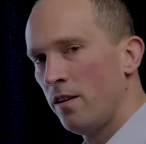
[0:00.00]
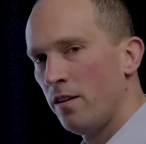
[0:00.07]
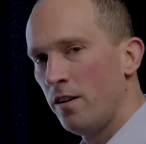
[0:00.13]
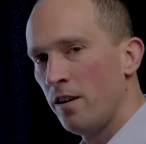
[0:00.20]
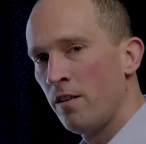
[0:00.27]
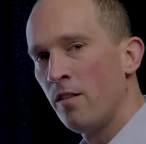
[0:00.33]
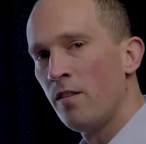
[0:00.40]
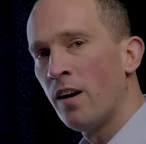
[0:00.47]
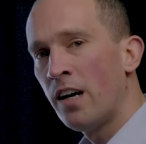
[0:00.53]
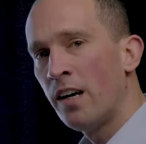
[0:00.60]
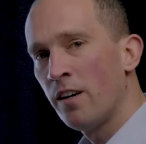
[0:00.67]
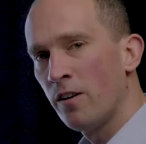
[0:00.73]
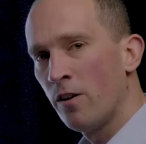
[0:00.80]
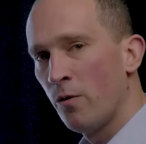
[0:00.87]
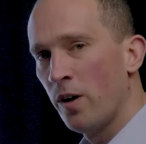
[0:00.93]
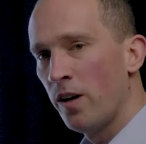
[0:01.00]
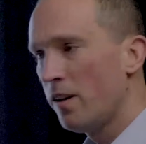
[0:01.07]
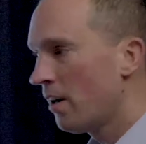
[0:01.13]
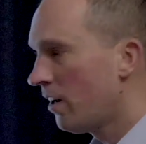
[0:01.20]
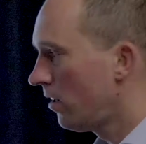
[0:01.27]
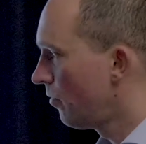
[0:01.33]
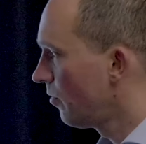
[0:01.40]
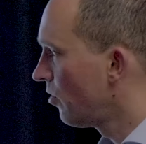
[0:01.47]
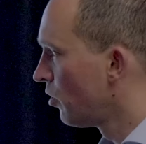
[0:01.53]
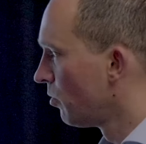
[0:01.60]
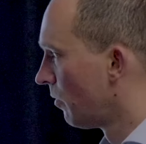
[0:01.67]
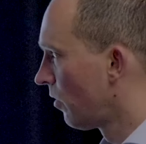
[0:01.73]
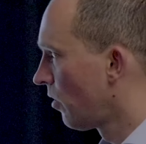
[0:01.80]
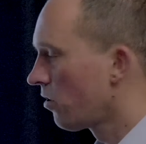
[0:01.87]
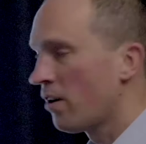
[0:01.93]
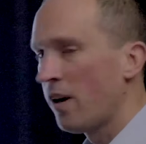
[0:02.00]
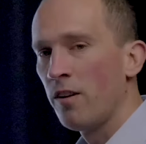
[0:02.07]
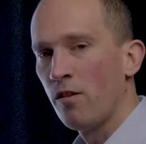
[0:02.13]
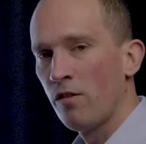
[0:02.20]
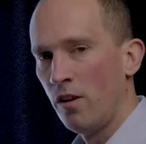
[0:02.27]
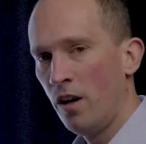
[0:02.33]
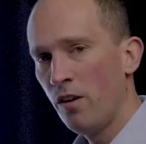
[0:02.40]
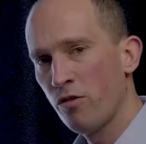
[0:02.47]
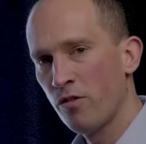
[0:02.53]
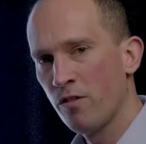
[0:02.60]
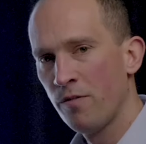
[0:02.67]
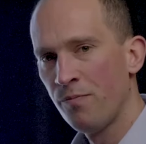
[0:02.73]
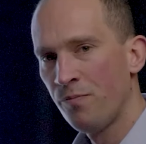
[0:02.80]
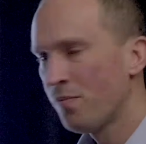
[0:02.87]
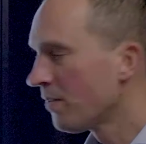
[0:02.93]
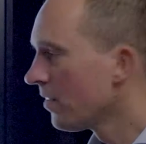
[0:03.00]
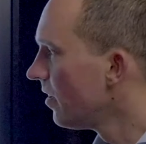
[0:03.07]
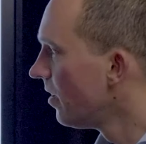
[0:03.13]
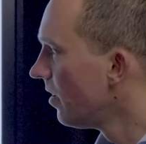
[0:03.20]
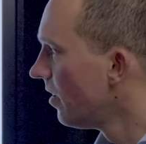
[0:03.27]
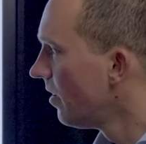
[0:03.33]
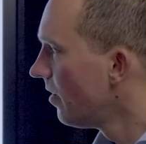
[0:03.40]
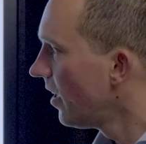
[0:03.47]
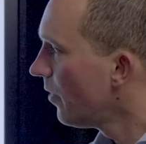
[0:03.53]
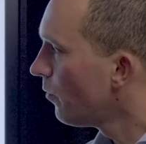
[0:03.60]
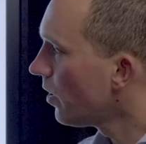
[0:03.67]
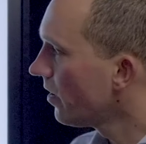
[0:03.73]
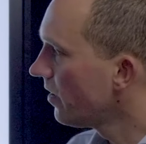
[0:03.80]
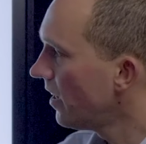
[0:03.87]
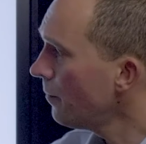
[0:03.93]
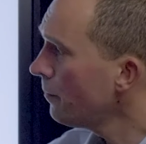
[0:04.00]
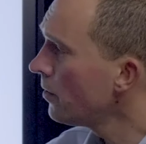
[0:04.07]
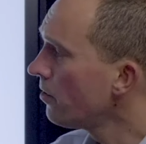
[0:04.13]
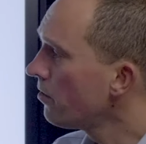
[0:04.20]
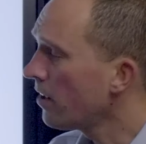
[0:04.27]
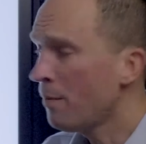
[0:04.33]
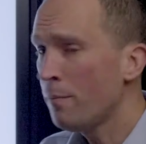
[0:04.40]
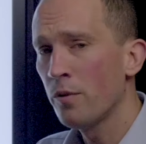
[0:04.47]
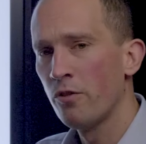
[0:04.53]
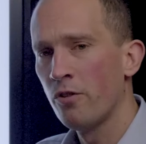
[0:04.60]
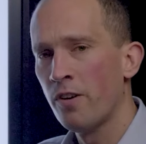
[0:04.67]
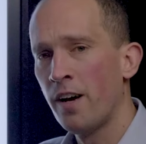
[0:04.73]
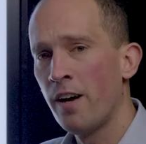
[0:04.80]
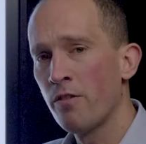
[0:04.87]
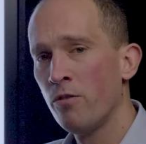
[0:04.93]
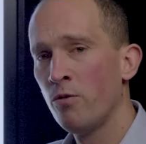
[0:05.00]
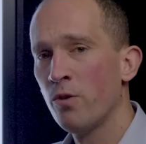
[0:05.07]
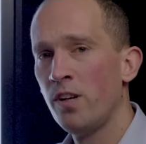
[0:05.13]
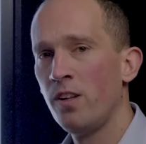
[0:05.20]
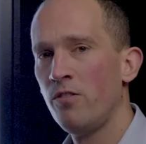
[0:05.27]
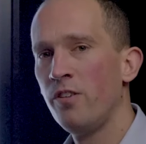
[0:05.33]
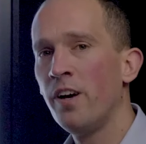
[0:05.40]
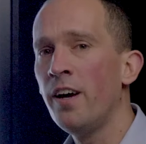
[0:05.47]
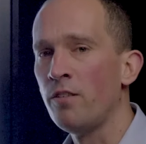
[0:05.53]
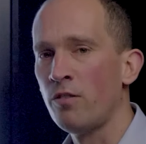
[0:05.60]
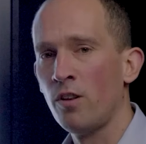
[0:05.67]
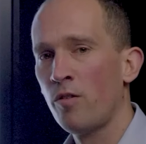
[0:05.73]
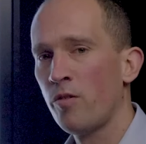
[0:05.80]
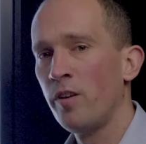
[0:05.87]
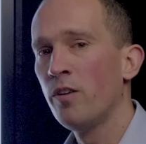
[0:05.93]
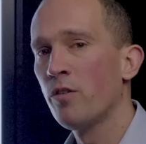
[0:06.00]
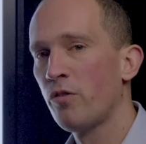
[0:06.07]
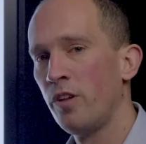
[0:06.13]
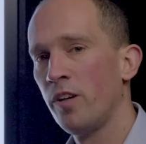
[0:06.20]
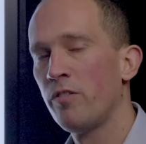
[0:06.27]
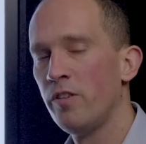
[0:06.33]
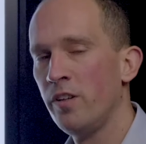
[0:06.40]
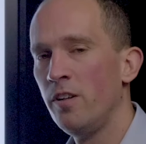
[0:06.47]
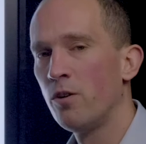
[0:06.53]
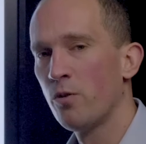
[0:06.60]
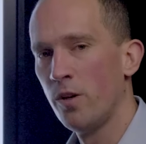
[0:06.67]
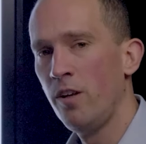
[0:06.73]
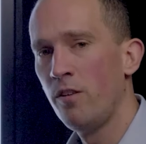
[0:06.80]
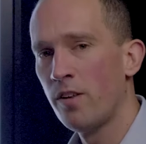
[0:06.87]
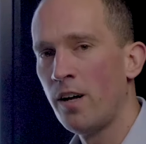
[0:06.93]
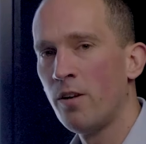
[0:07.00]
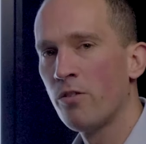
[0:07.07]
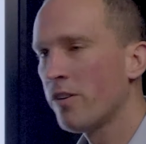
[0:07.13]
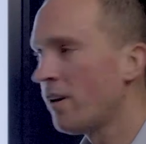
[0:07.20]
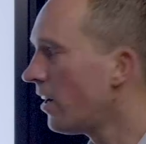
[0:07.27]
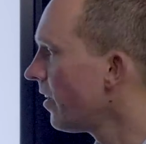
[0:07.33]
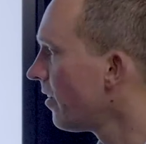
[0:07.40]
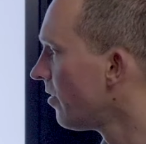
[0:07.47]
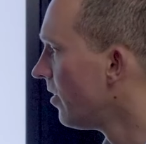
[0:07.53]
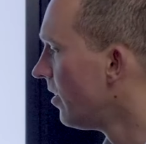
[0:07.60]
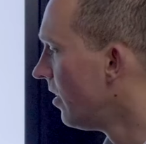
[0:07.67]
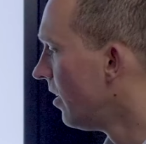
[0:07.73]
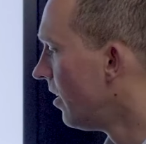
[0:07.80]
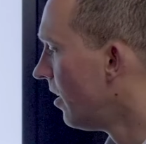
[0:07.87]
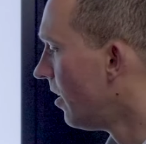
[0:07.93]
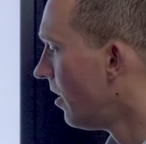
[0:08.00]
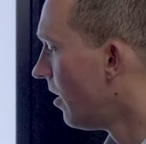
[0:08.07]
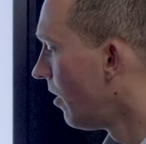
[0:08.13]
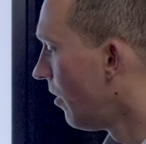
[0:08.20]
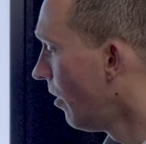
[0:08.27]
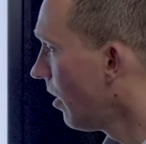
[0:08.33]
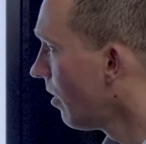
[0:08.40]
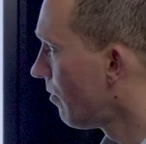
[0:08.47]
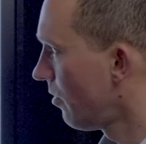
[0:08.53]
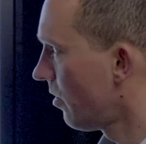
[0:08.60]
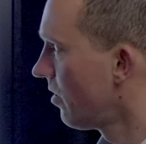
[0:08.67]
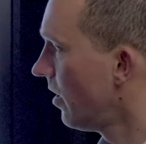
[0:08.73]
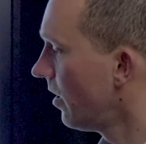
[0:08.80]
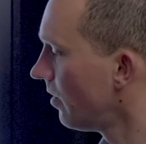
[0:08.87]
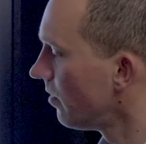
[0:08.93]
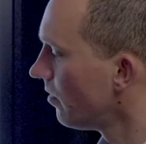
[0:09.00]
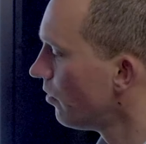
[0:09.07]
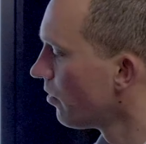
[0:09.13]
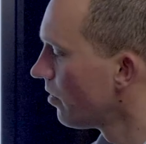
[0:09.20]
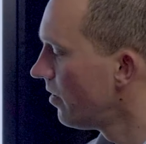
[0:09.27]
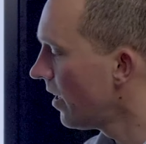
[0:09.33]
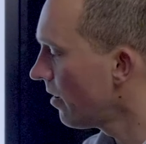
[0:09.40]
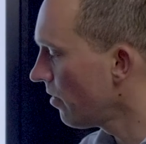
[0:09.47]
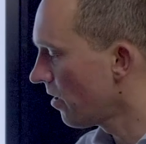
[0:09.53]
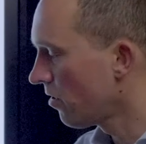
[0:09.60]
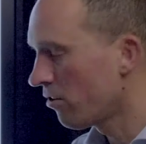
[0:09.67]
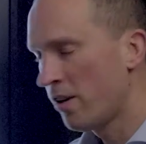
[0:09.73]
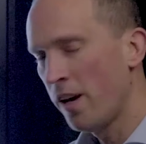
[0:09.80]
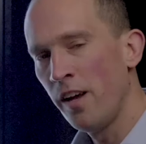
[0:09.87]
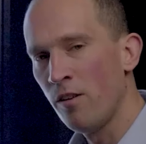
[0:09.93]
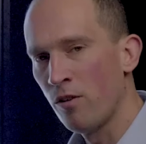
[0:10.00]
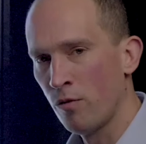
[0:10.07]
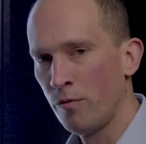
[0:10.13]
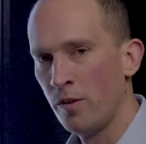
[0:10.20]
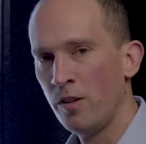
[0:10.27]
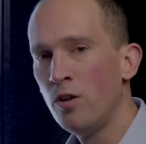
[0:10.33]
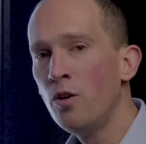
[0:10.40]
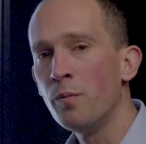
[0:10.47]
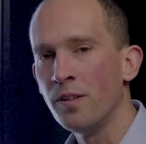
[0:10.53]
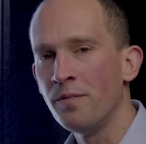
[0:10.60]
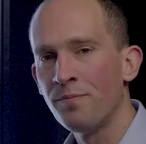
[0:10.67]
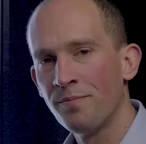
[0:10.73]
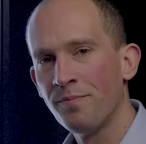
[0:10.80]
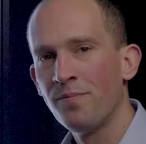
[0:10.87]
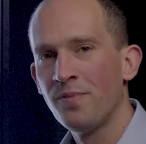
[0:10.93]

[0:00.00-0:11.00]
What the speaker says: this entire radiative term of the sun is lost. And while the ambient temperature hasn't really changed, it's still 16 degrees outside, all of a sudden your net exchange of a human